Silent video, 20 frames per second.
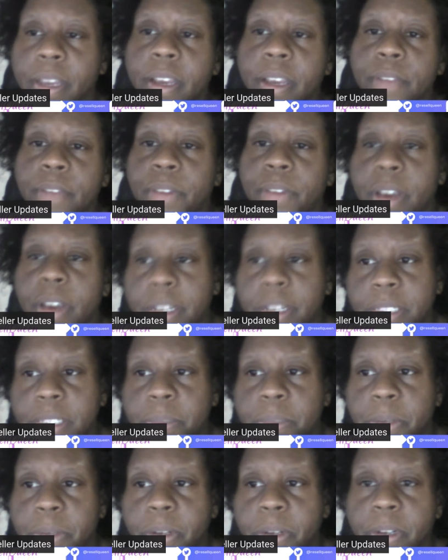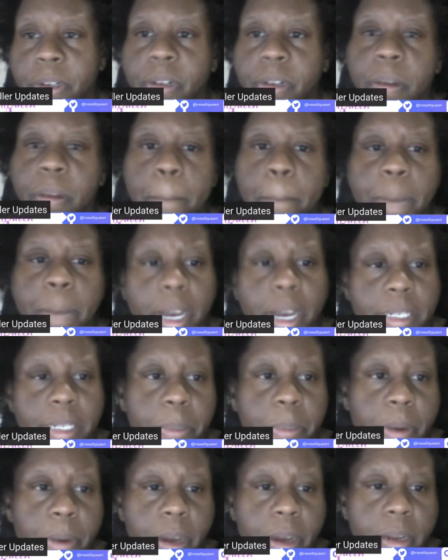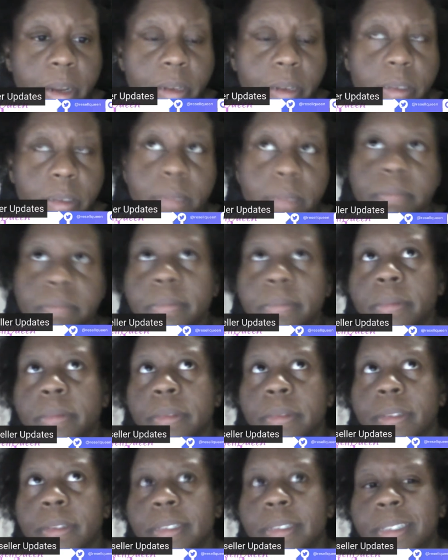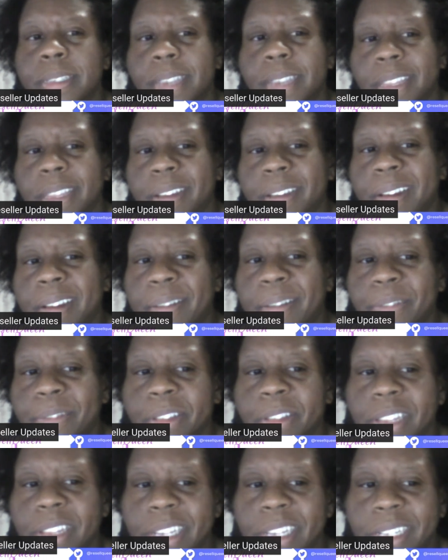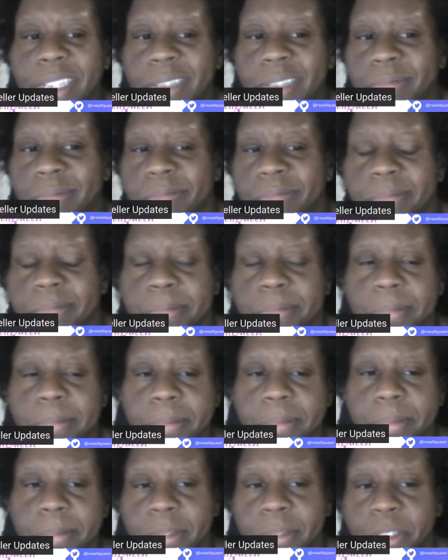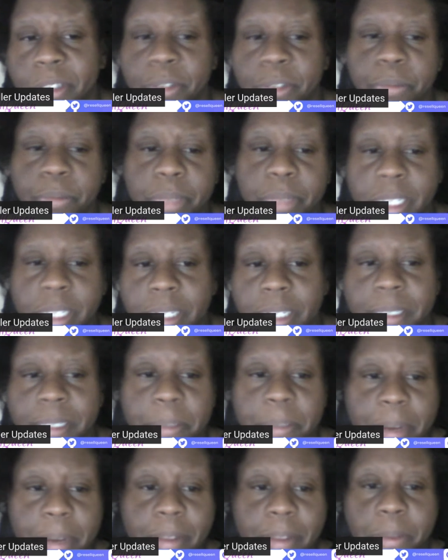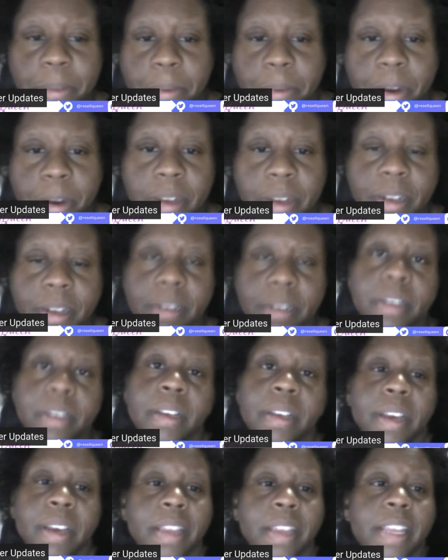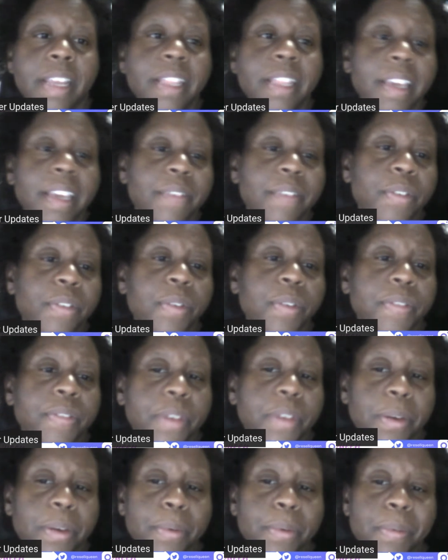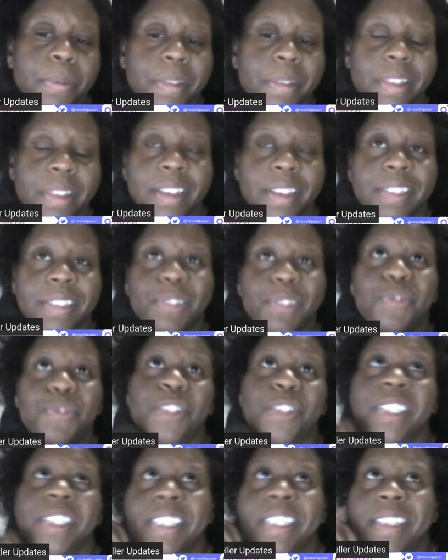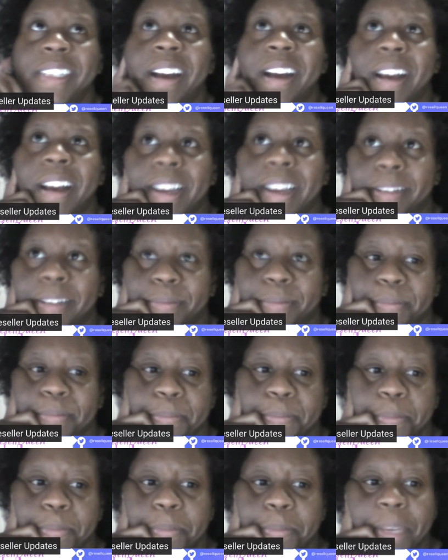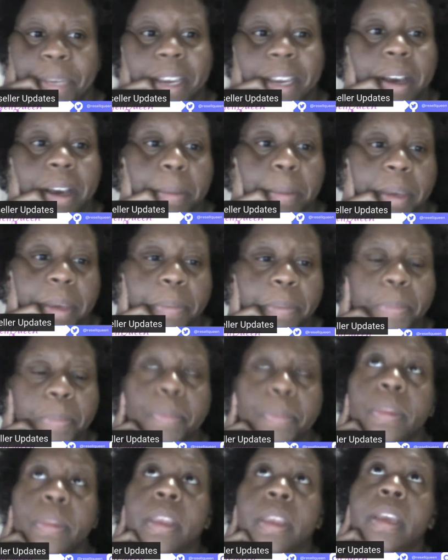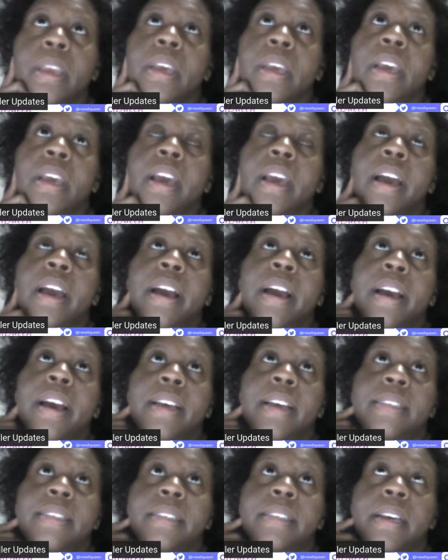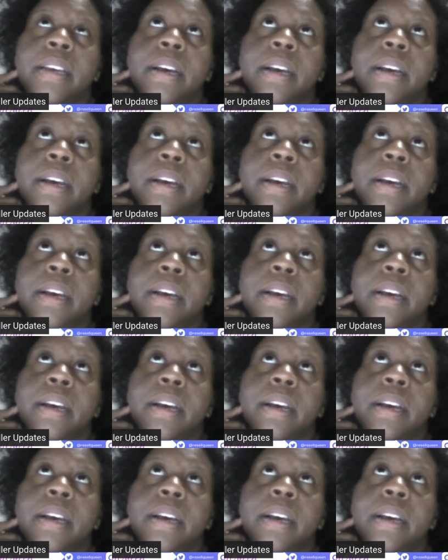if a customer buys a product, say they're not really too pleased about the product, and they leave a review that's really not becoming. And